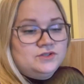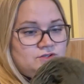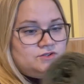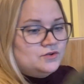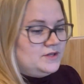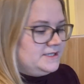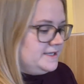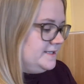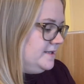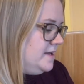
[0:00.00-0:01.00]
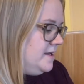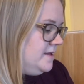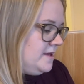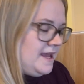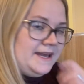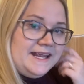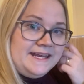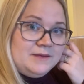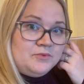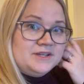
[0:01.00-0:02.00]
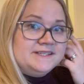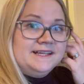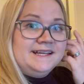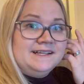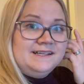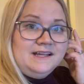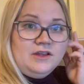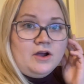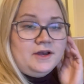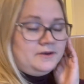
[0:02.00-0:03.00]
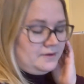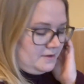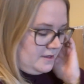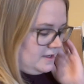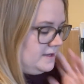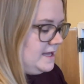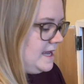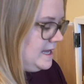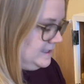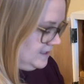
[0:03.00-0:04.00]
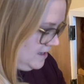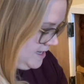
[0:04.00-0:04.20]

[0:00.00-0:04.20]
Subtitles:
So this is the Canadian Bricks and Little yarn that I